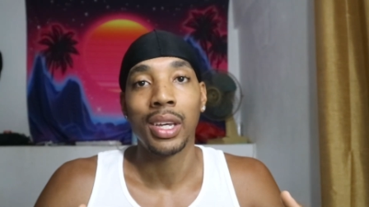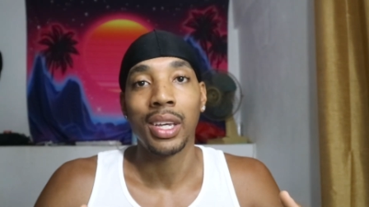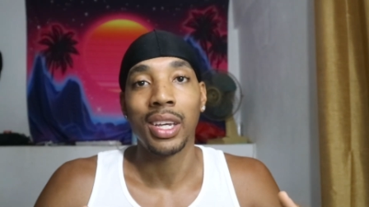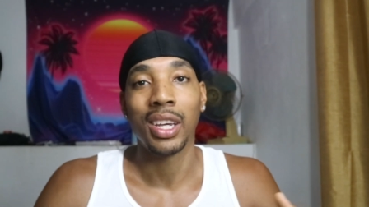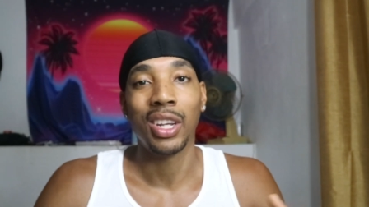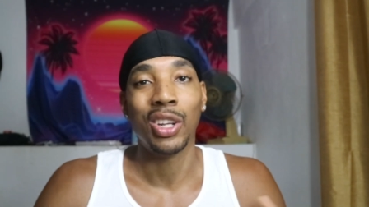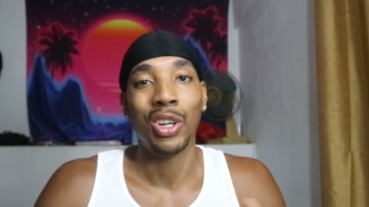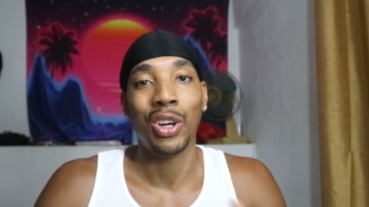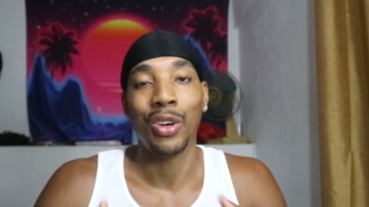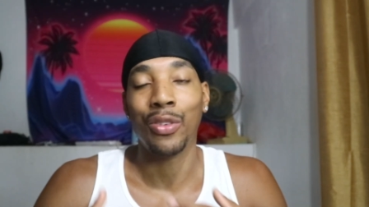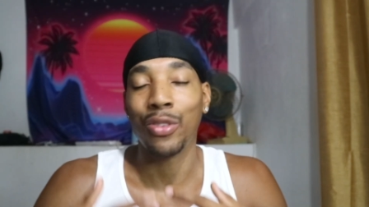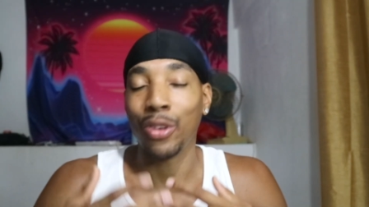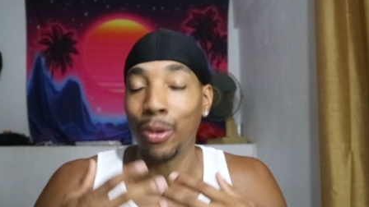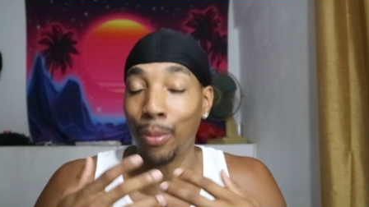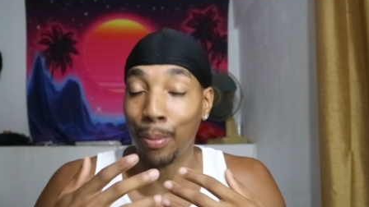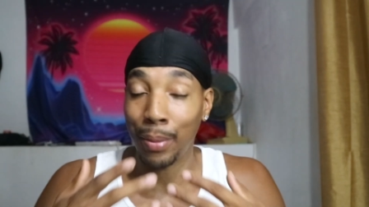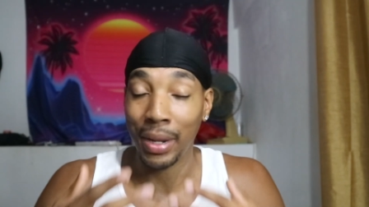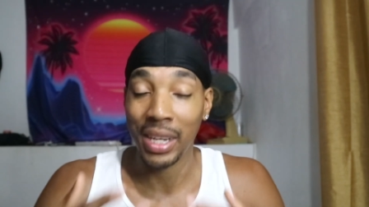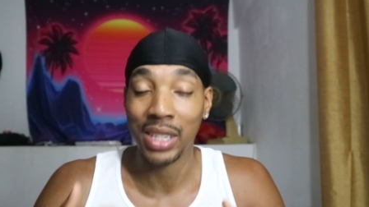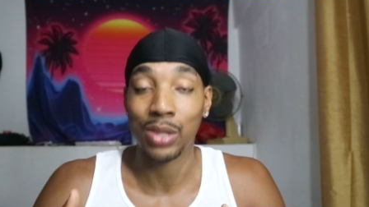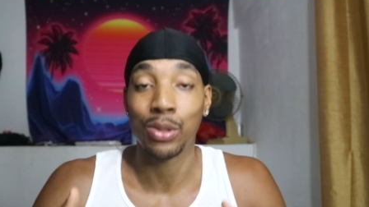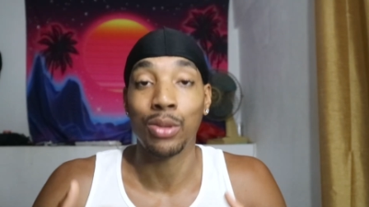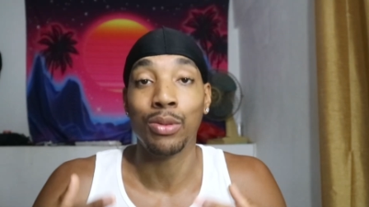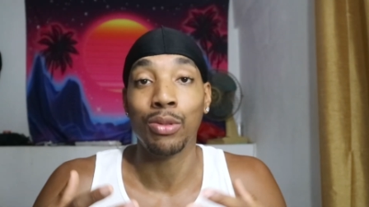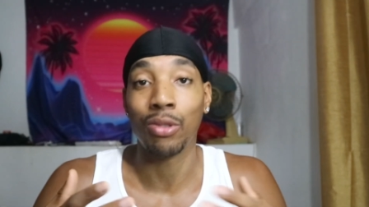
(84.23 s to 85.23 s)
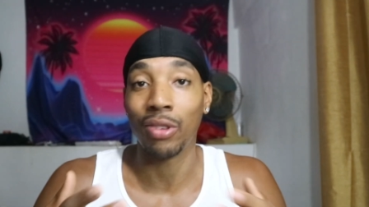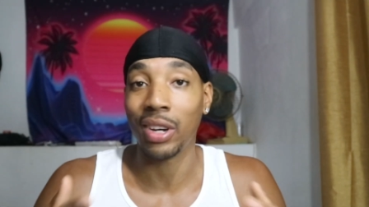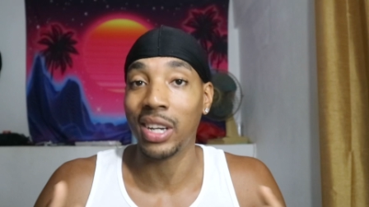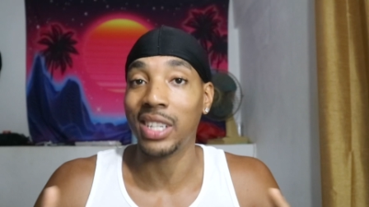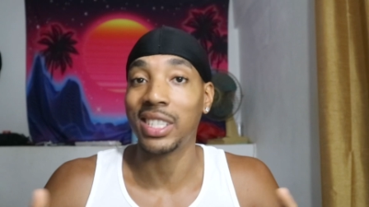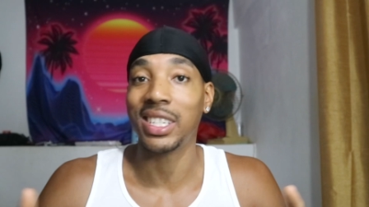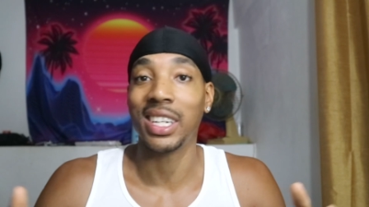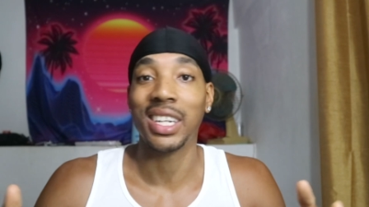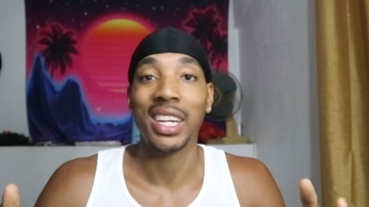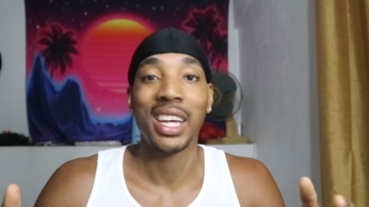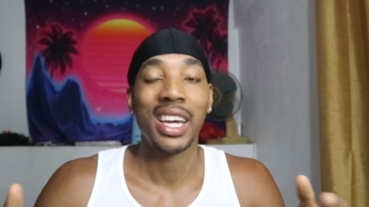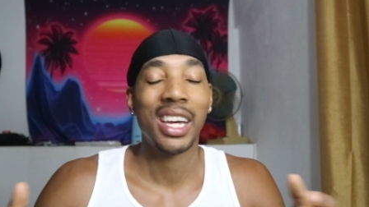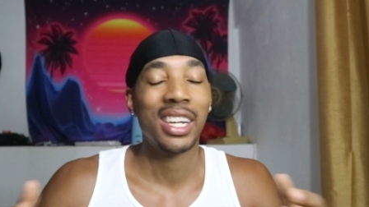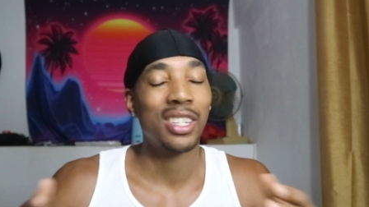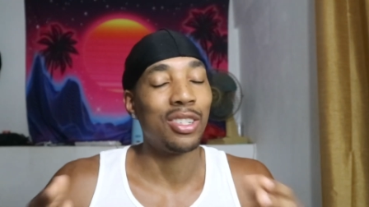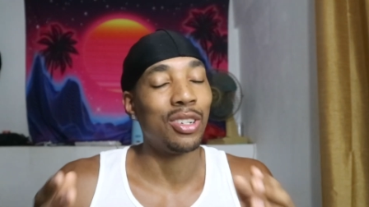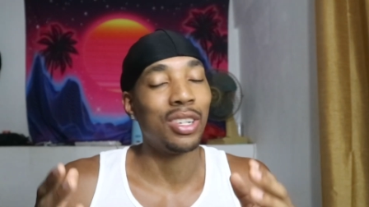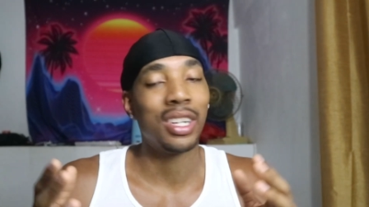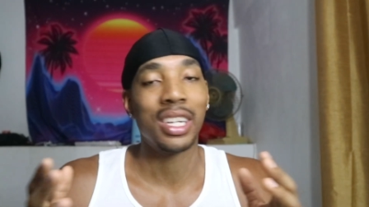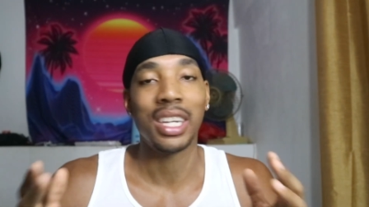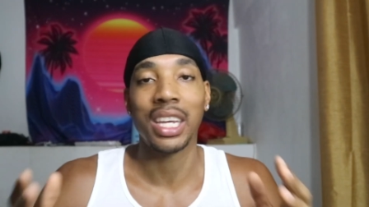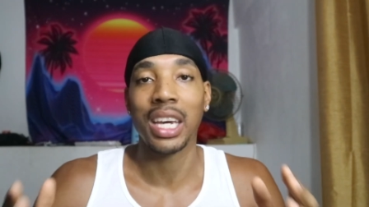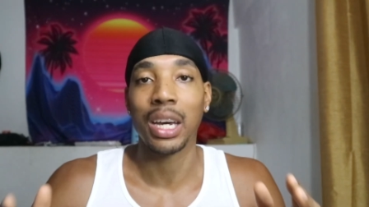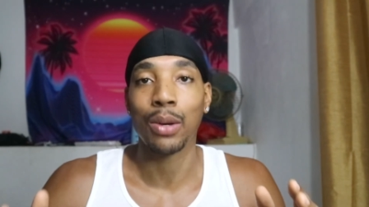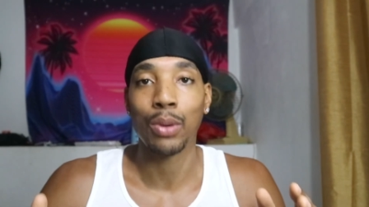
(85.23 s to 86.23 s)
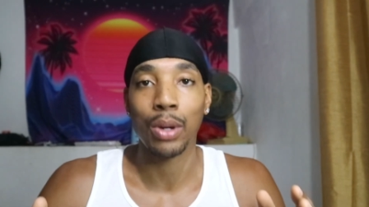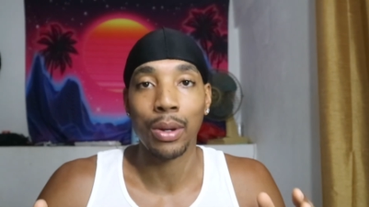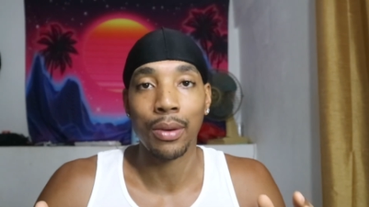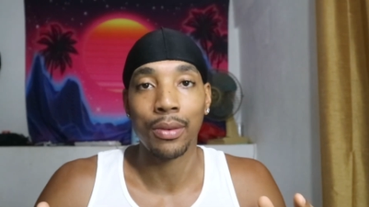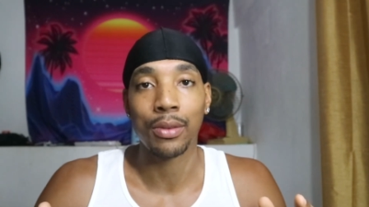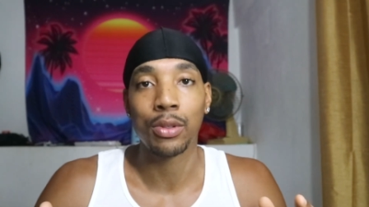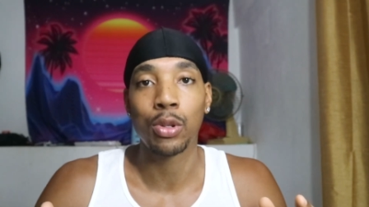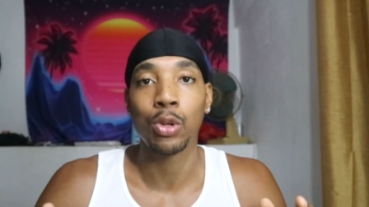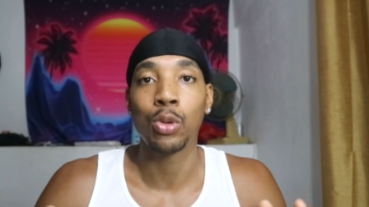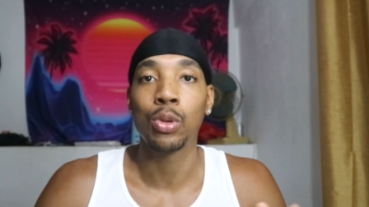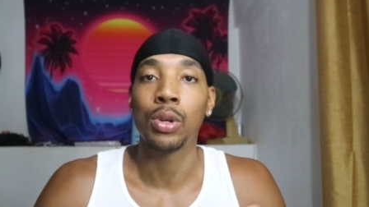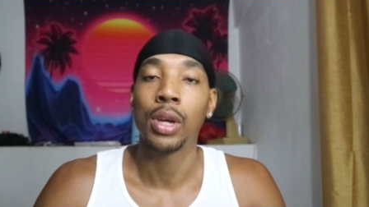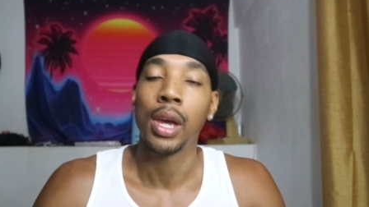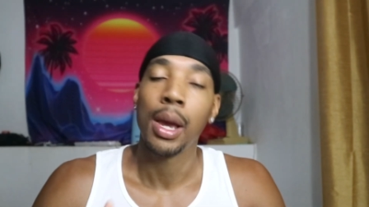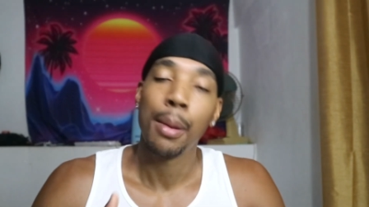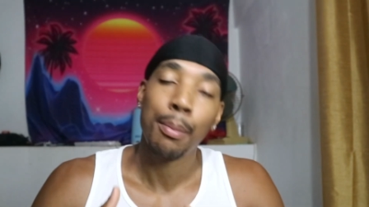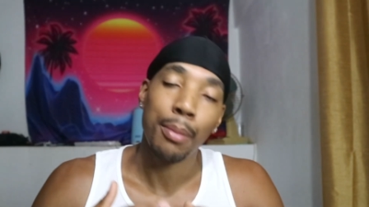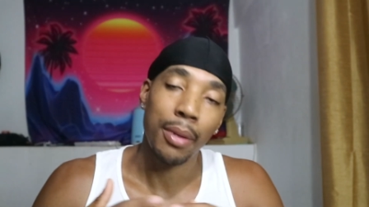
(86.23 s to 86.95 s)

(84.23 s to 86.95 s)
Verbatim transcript: You know, if you're blessed with great genetics, you can get away with 2.